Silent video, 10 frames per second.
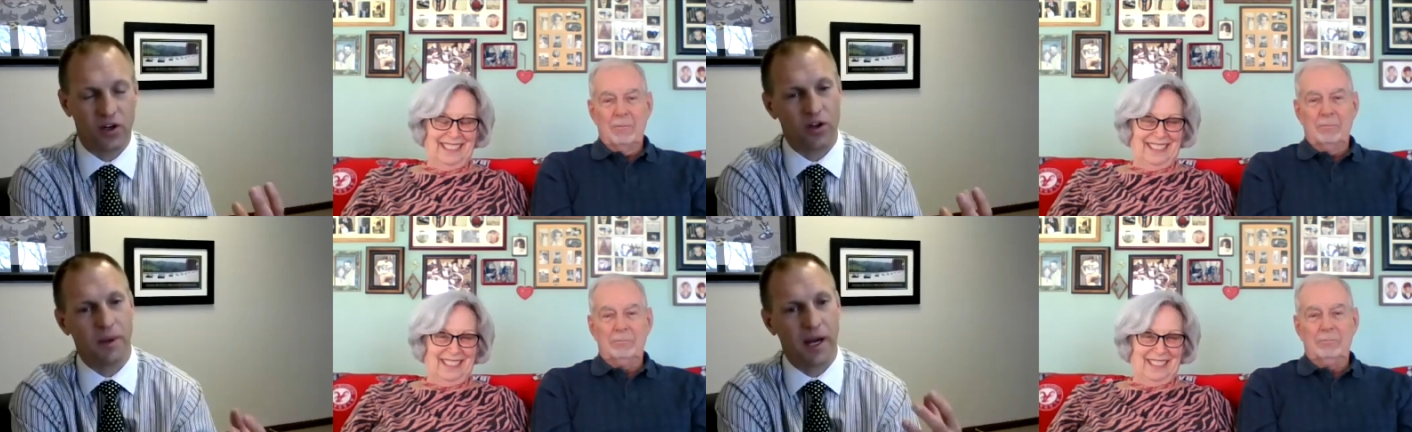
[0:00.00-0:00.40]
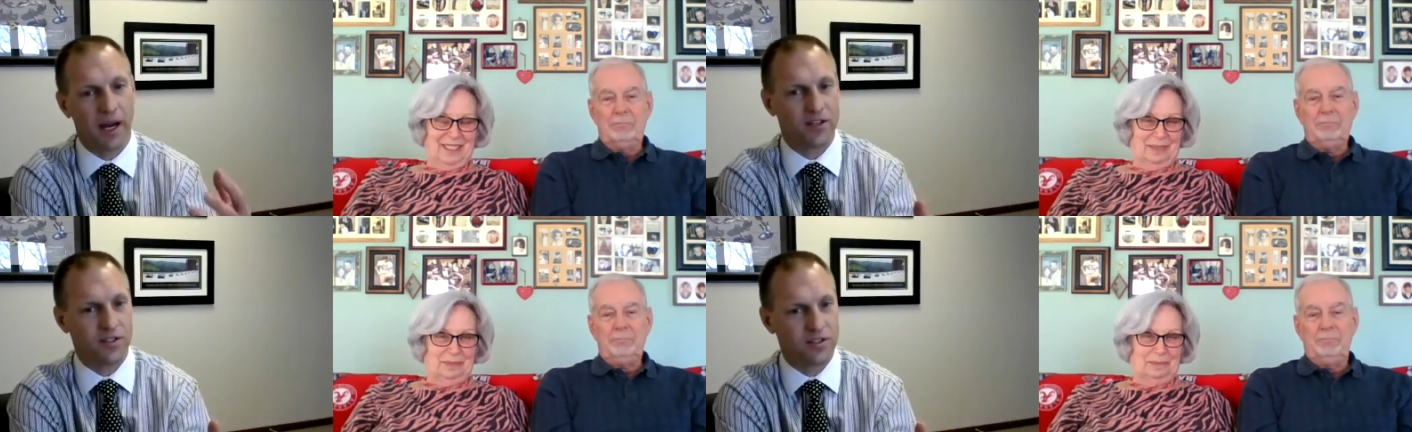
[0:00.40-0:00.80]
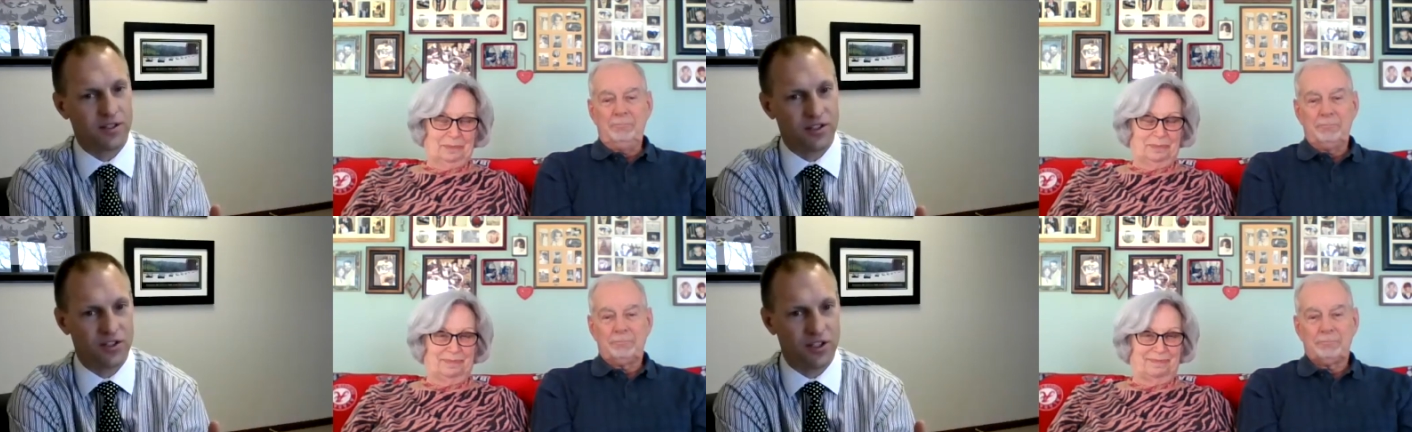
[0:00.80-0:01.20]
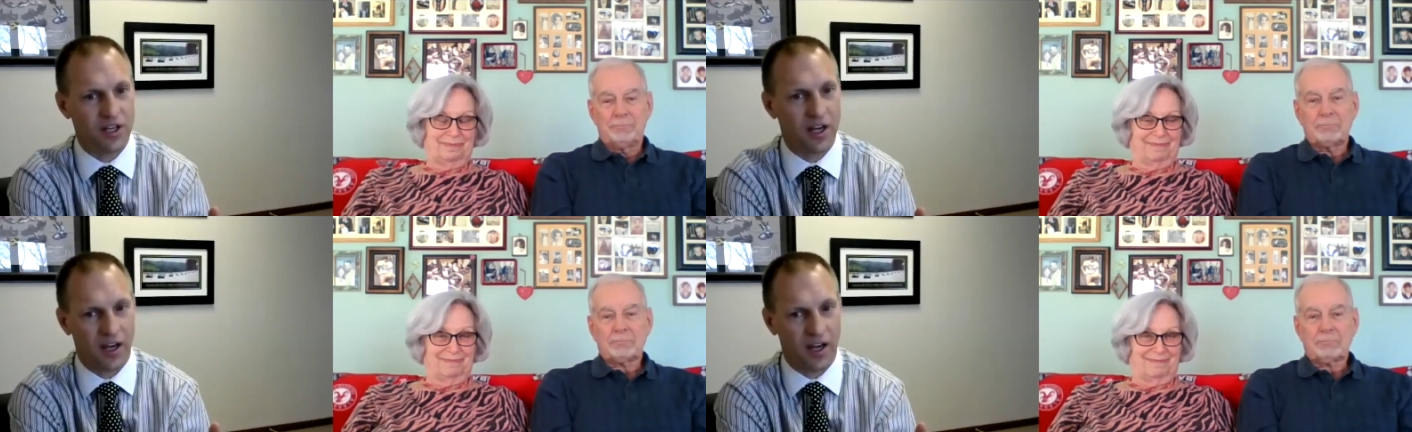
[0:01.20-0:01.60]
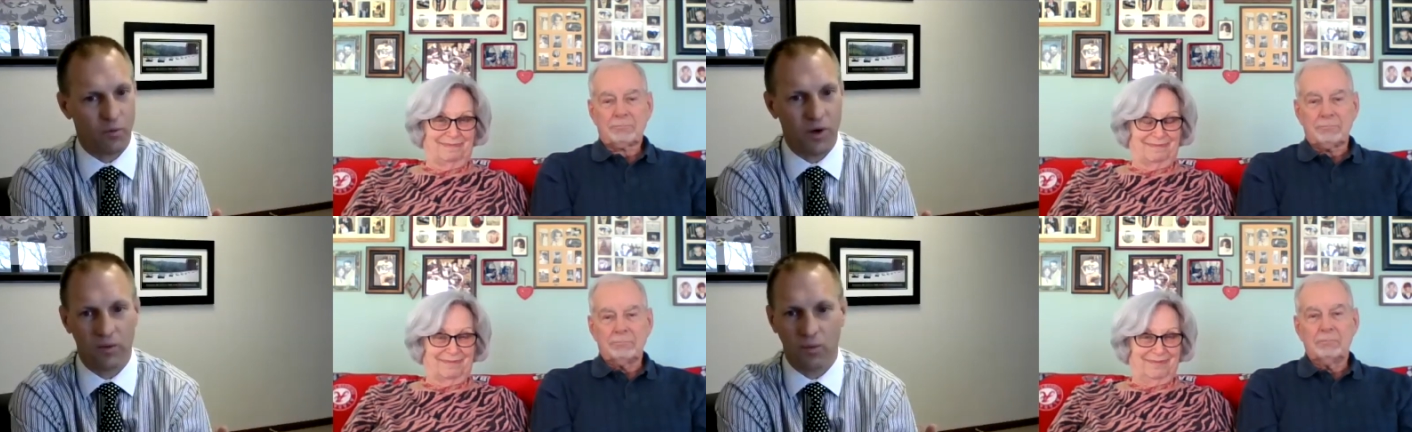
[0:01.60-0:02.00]
Speaker 1: her passions that she had.
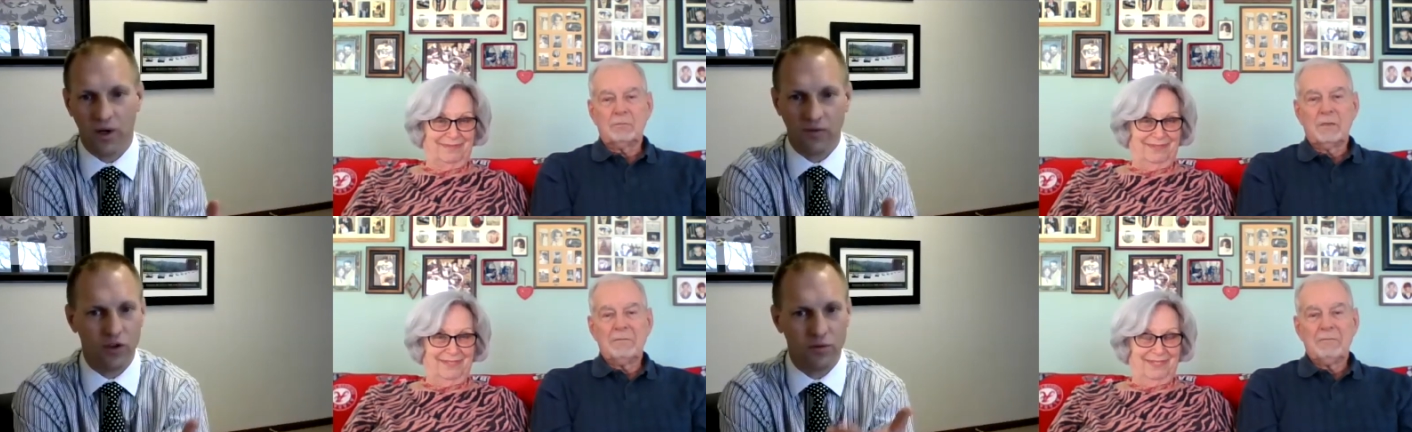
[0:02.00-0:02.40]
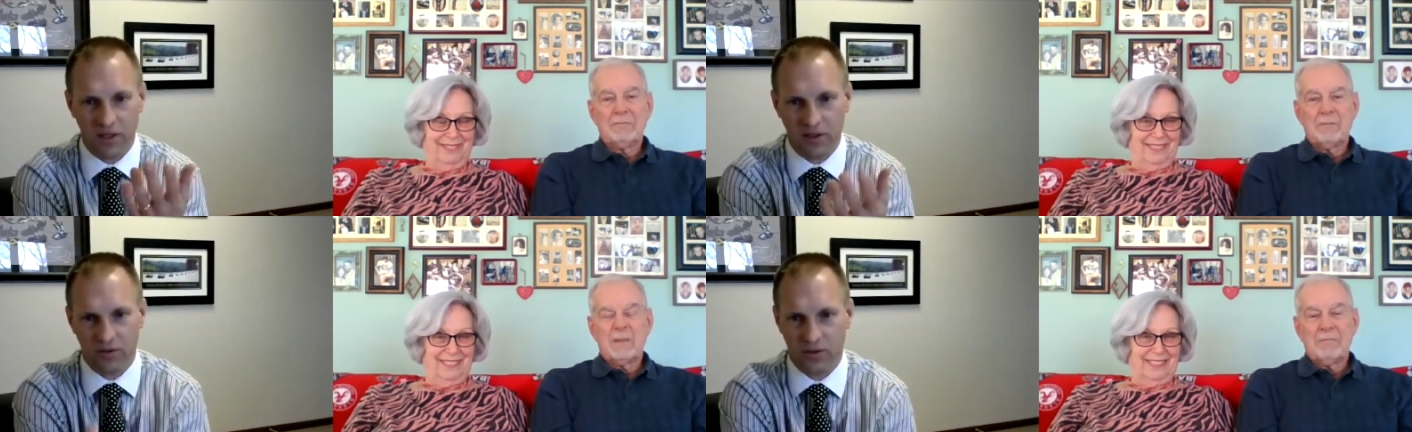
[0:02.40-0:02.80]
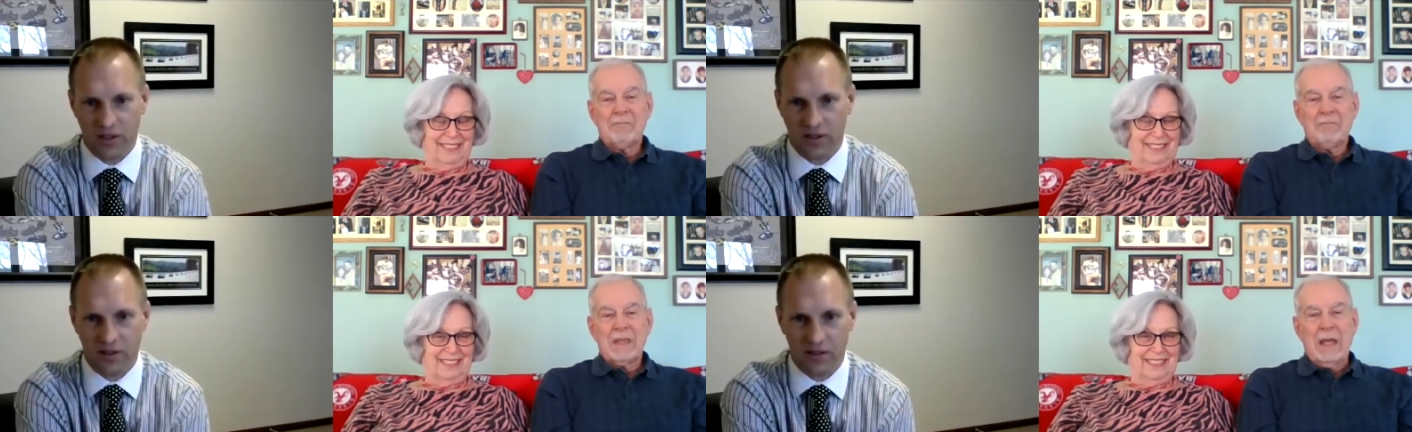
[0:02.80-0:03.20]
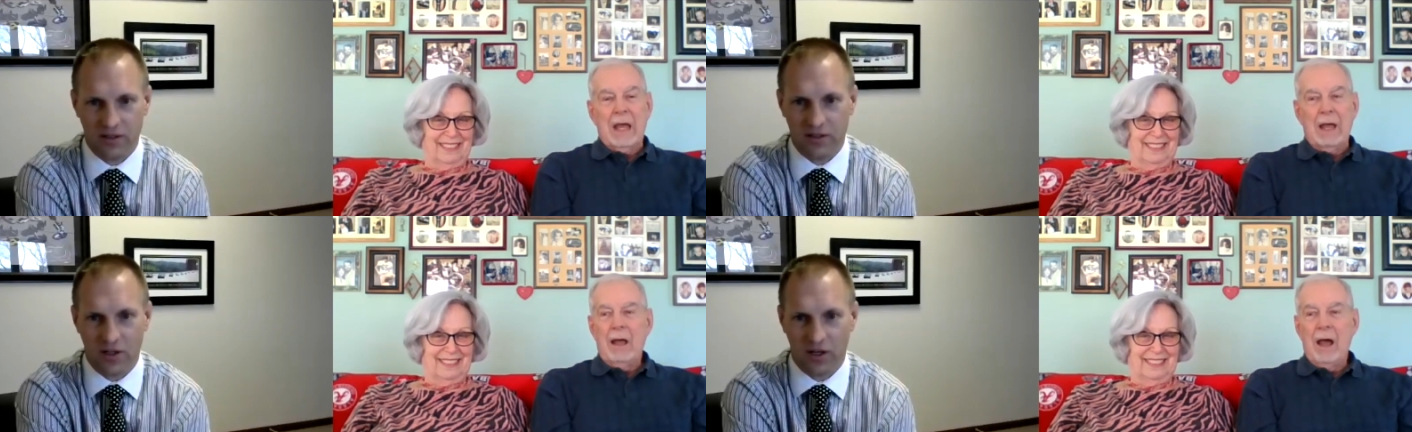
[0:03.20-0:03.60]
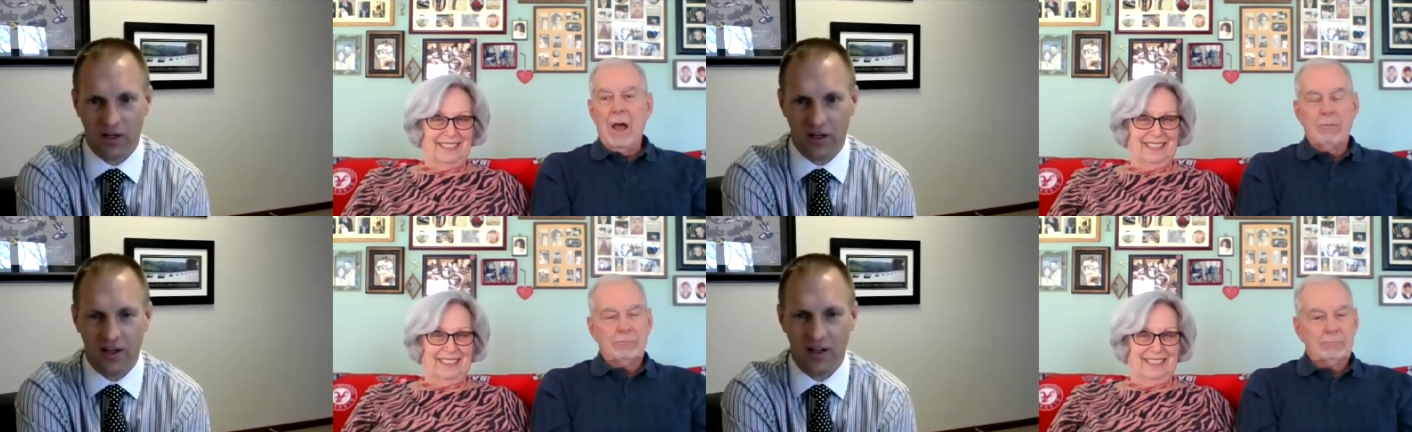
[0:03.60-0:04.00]
What what have you been doing, Chuck?
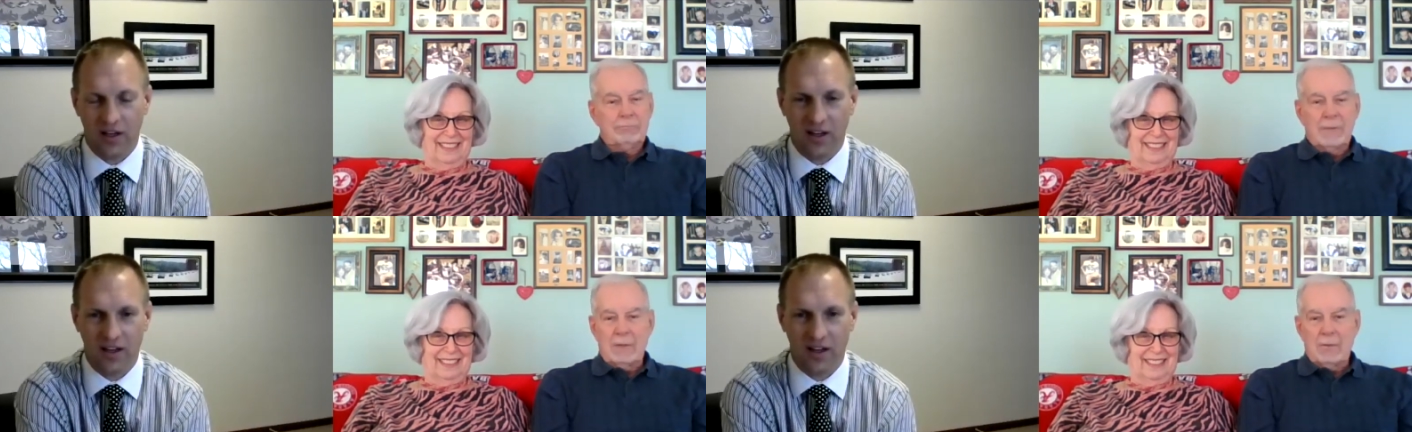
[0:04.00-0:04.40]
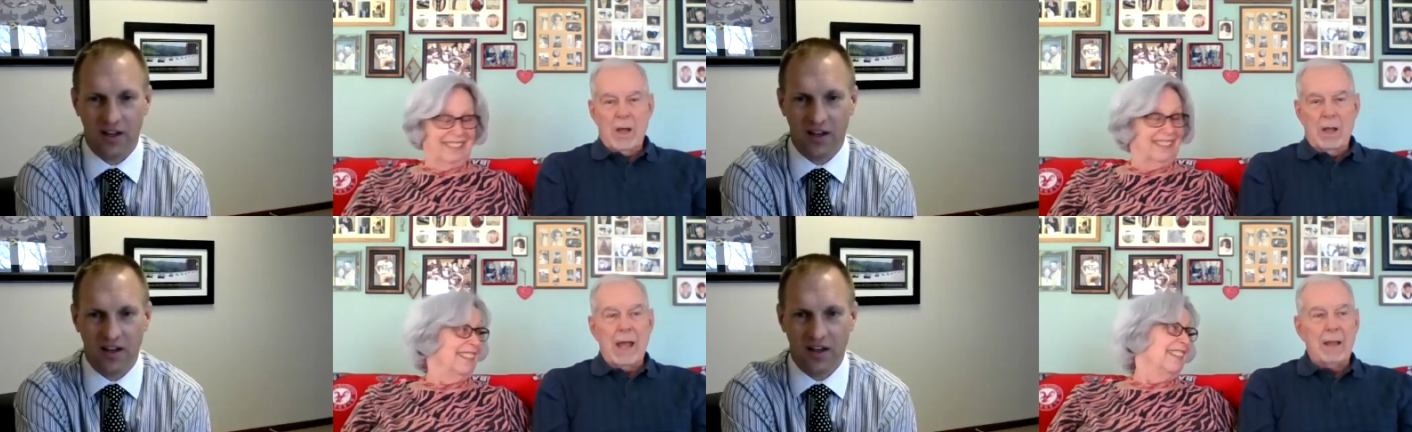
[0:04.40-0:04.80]
Speaker 2: Uh, well, I,